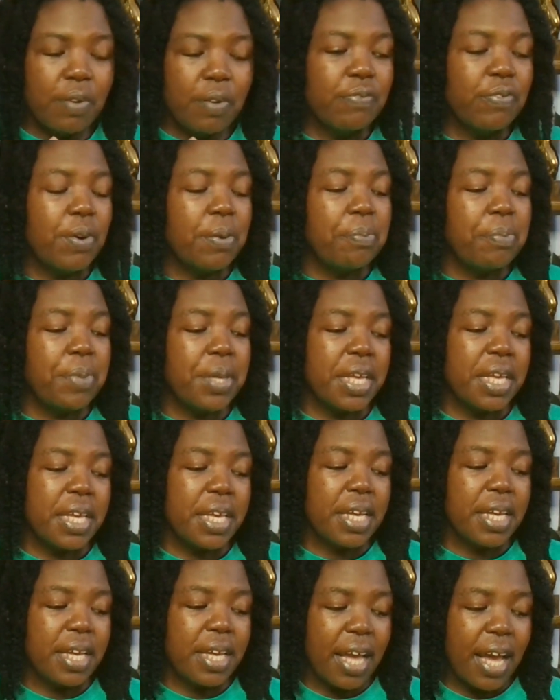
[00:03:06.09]
for
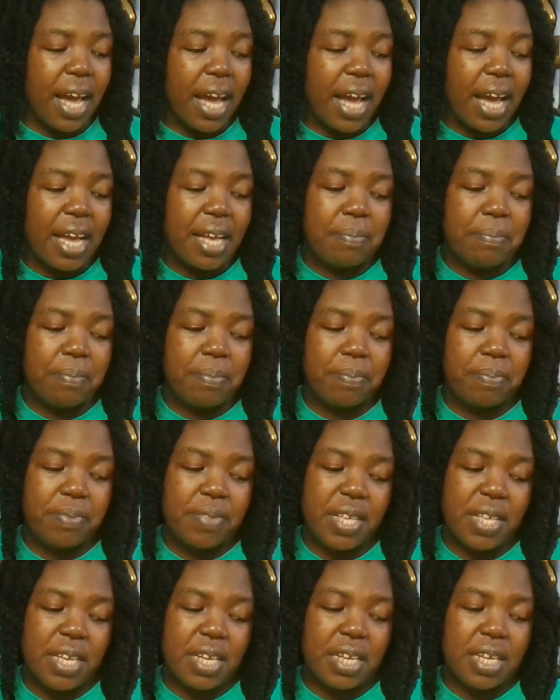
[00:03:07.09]
me, I
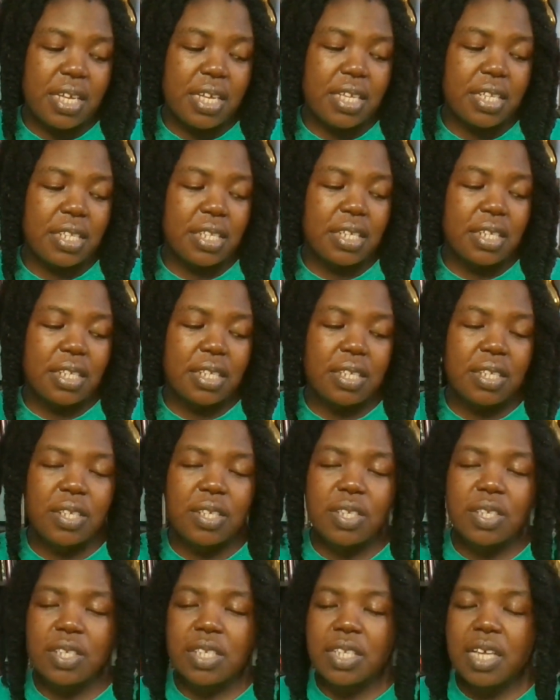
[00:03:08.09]
think it
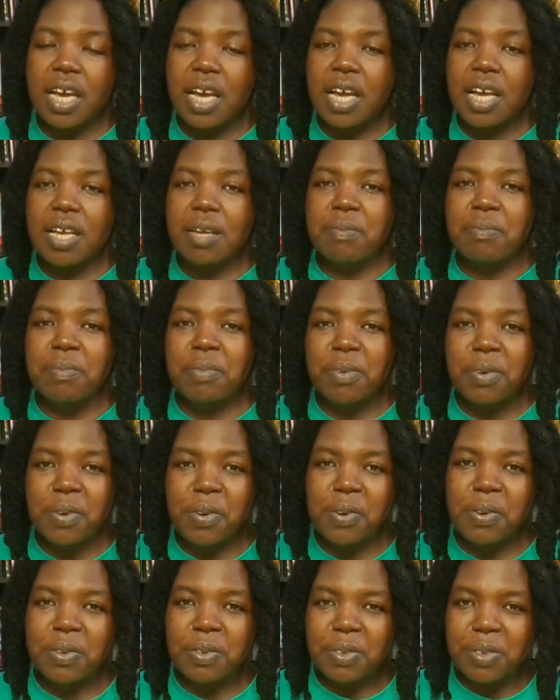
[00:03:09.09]
is time
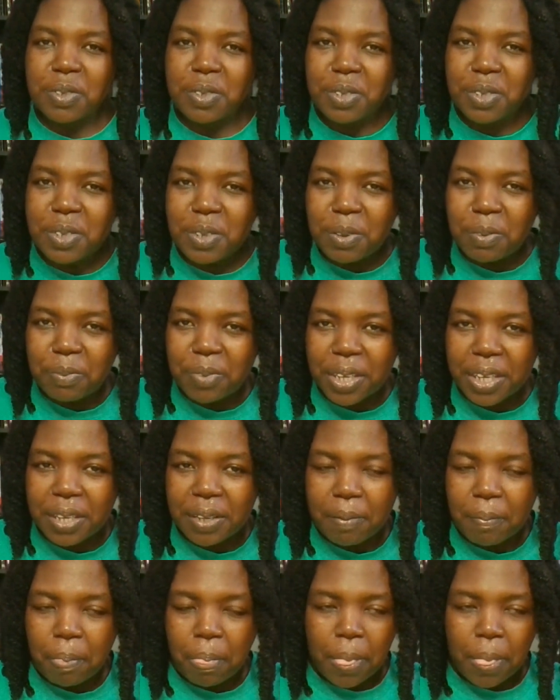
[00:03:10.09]
consuming.